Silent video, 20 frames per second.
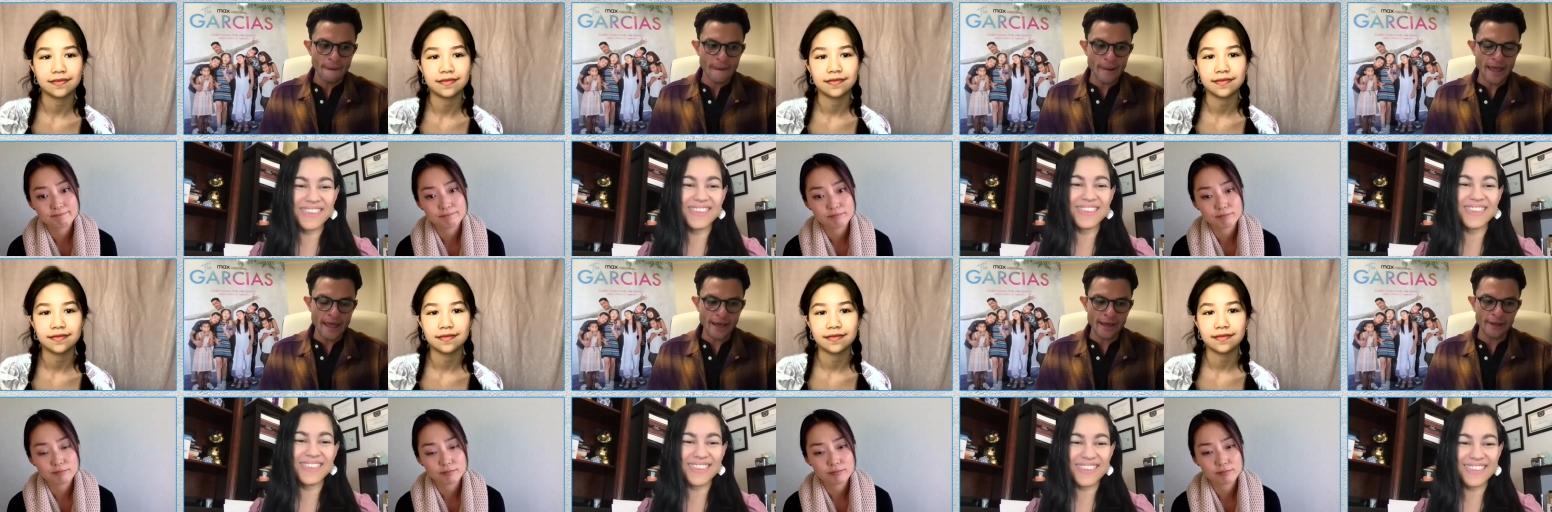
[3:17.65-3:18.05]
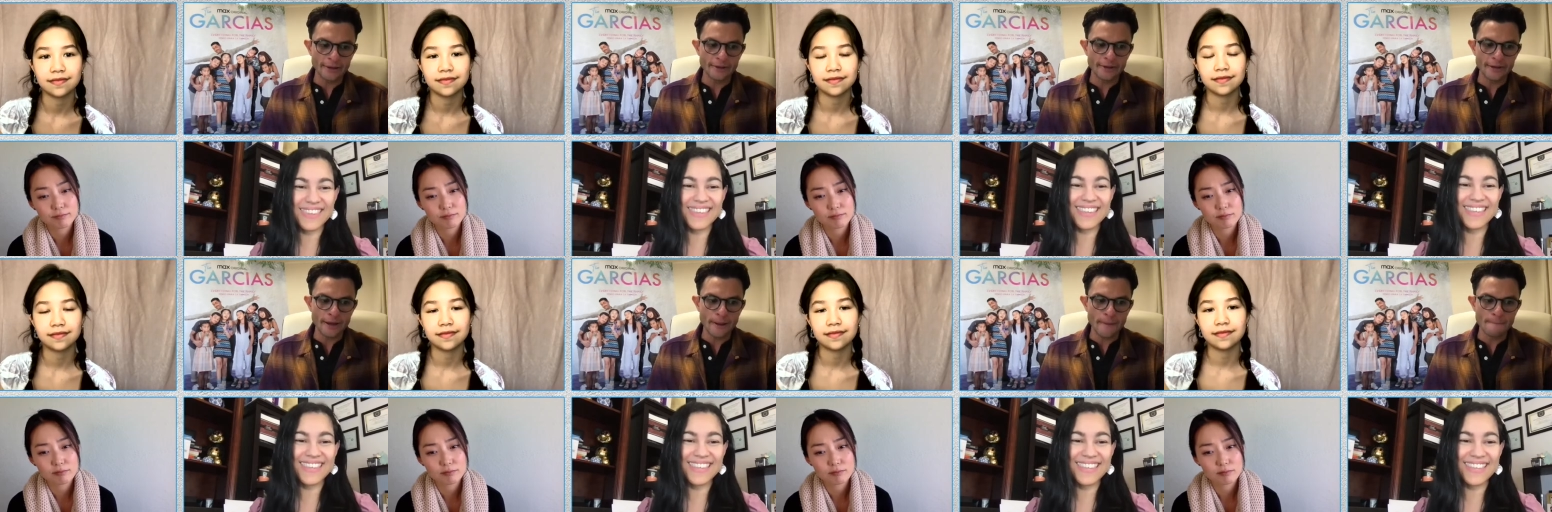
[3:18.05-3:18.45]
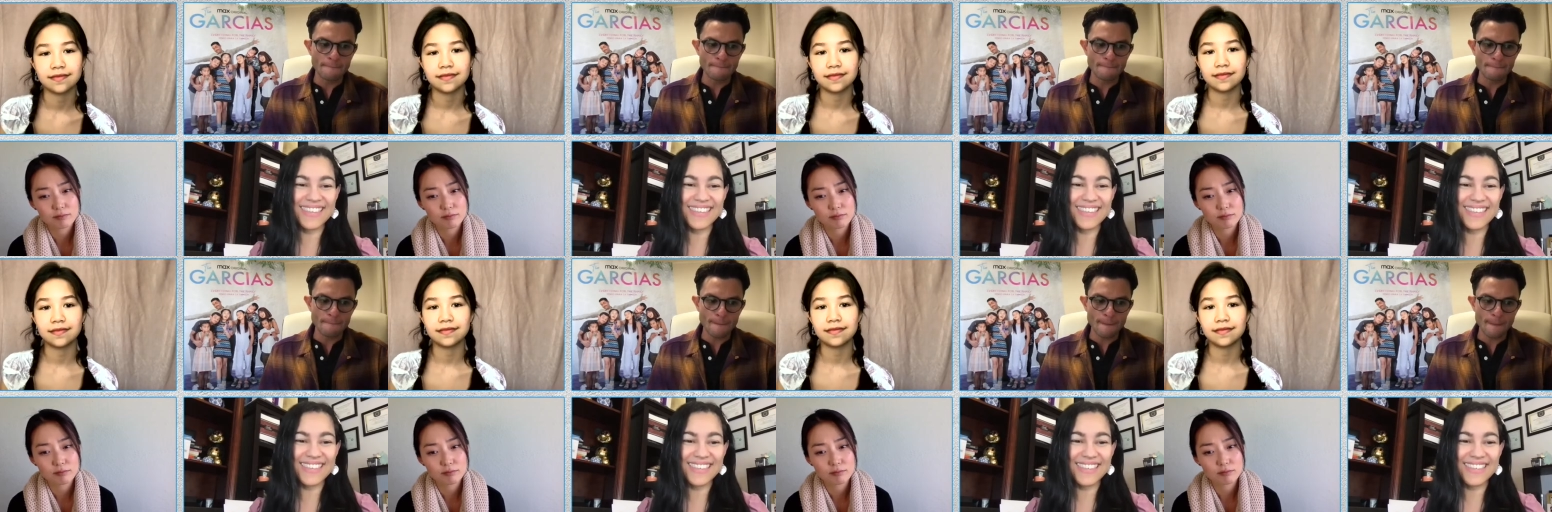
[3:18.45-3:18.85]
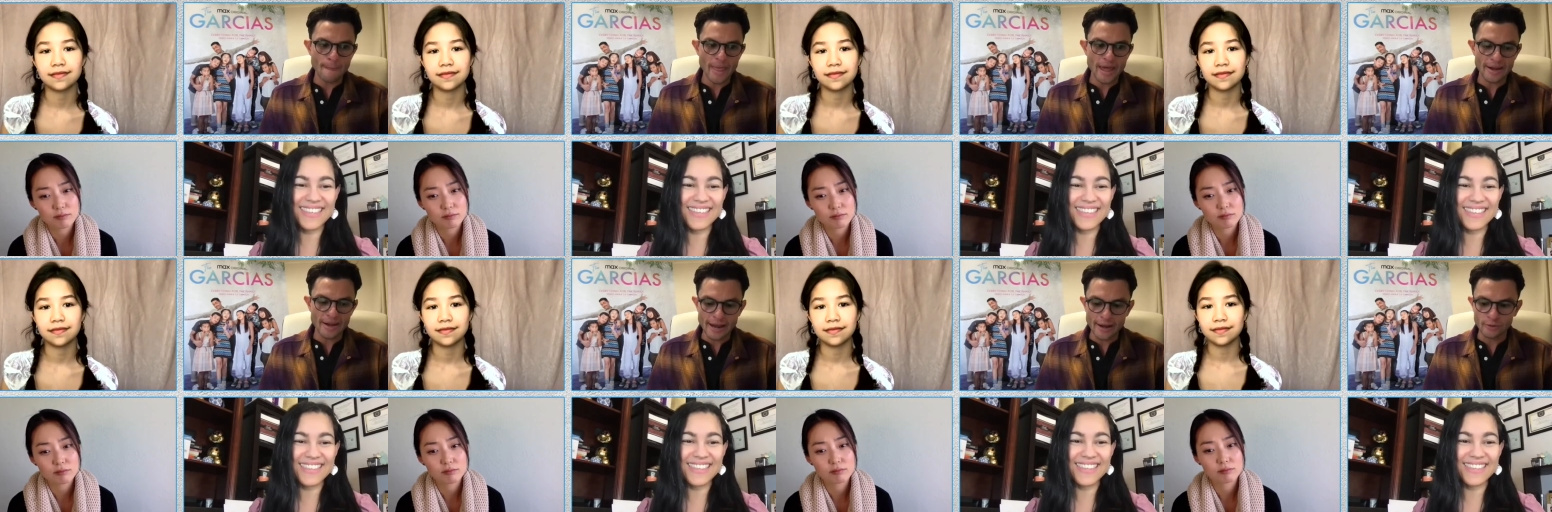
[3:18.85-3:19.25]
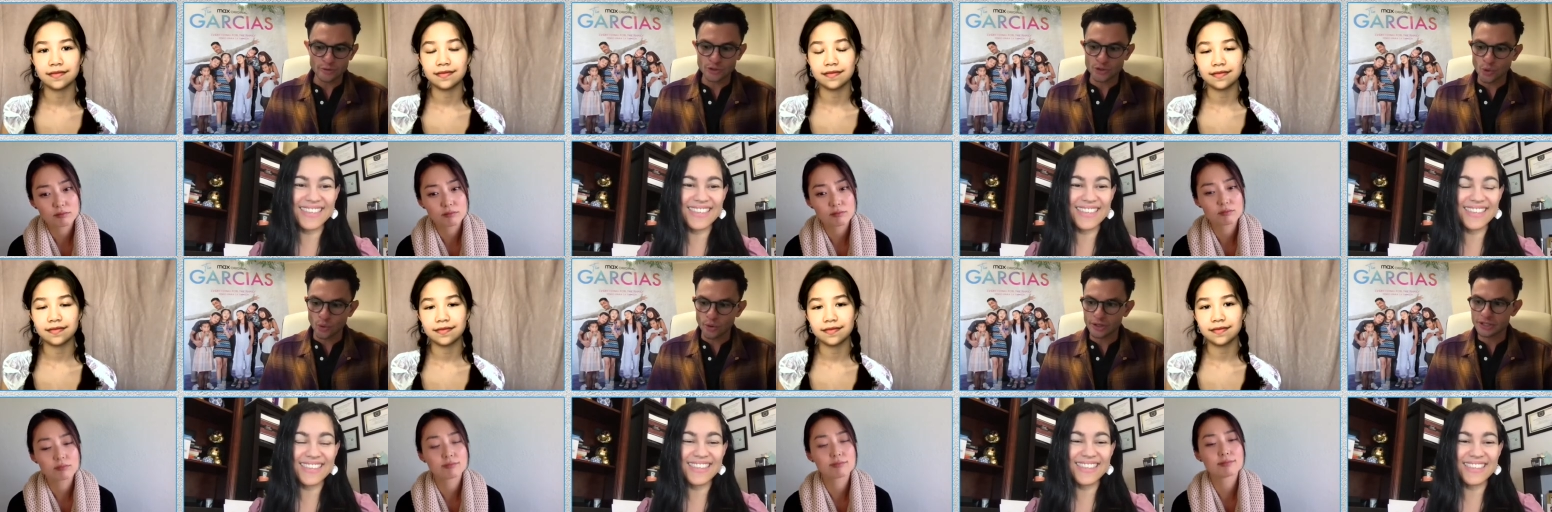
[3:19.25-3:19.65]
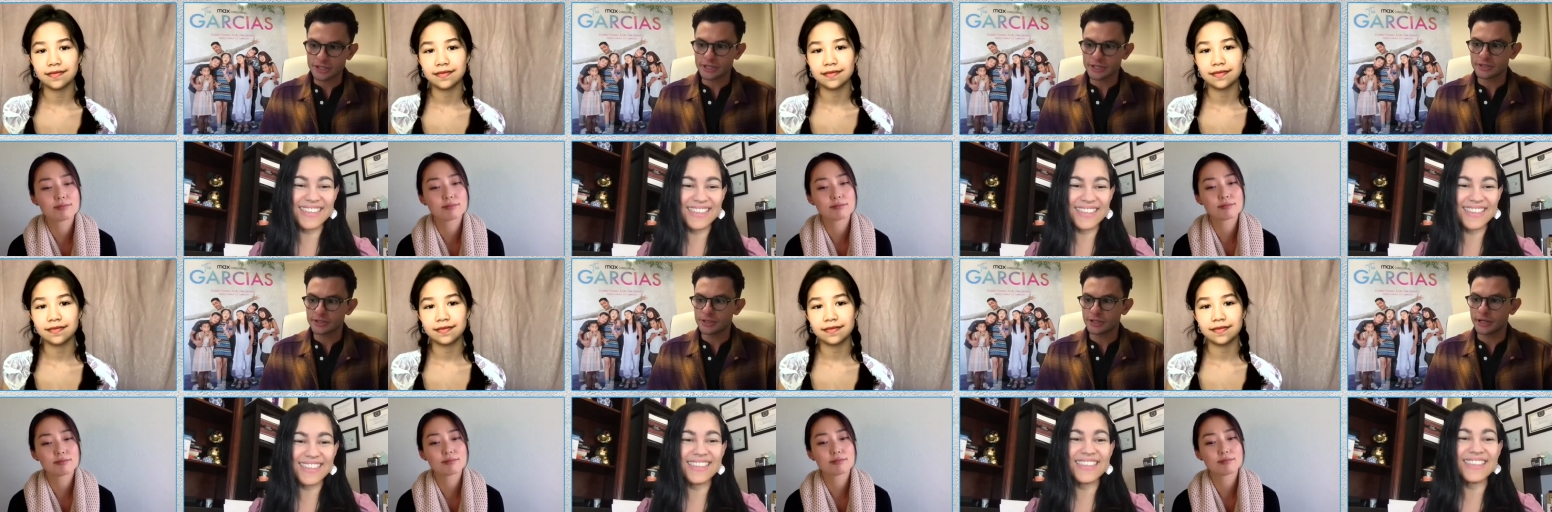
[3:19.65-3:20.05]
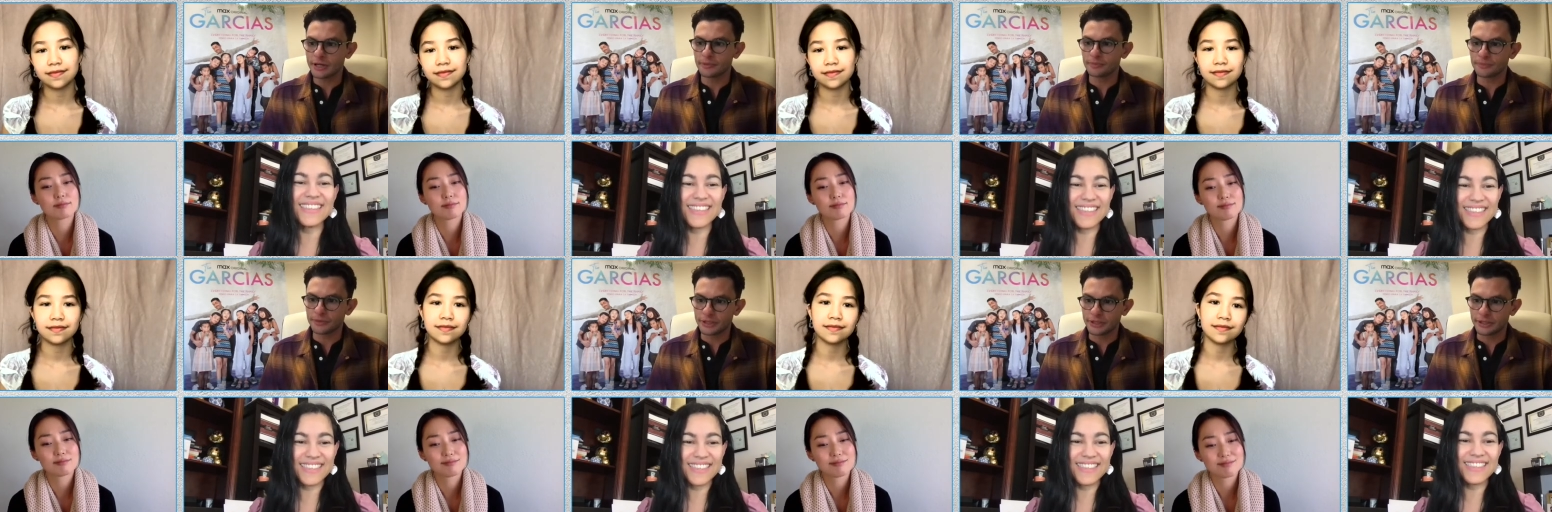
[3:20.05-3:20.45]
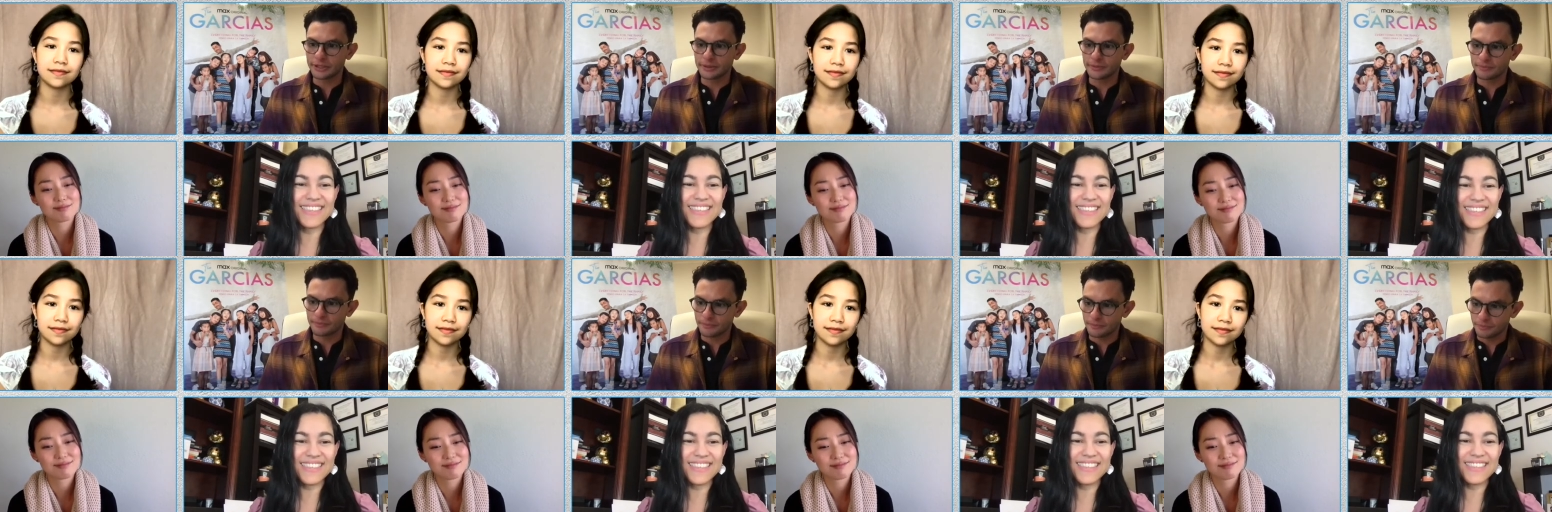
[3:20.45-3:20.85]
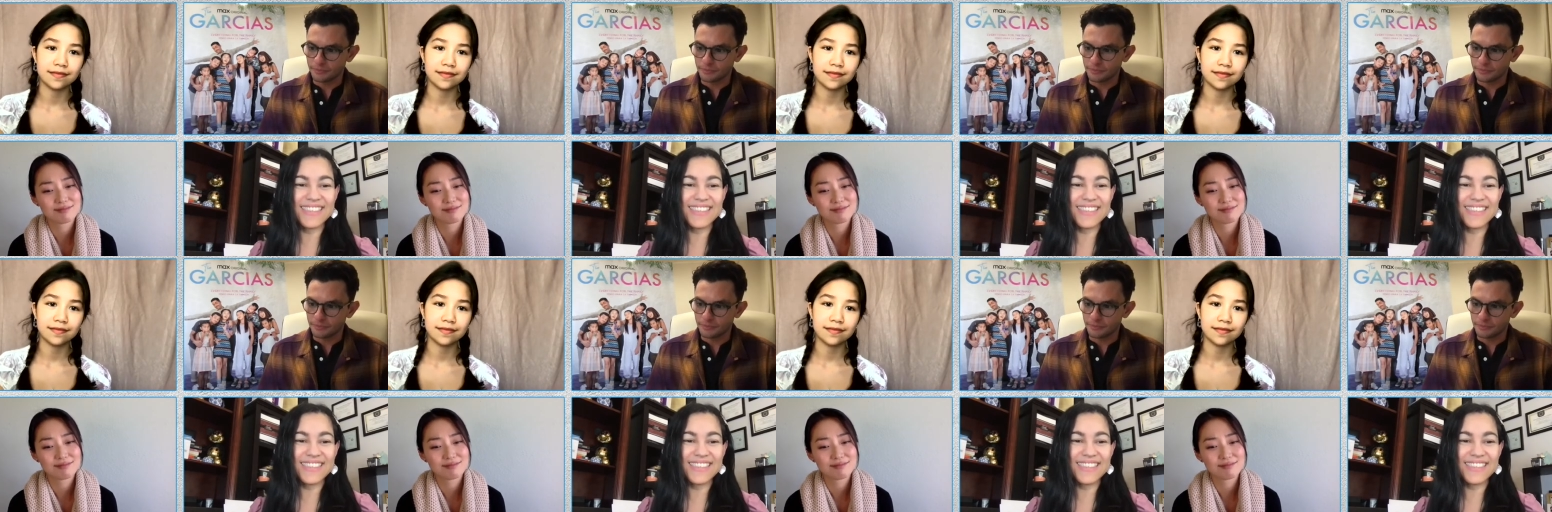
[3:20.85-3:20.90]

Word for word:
Speaker 1: and um, and now George is you know the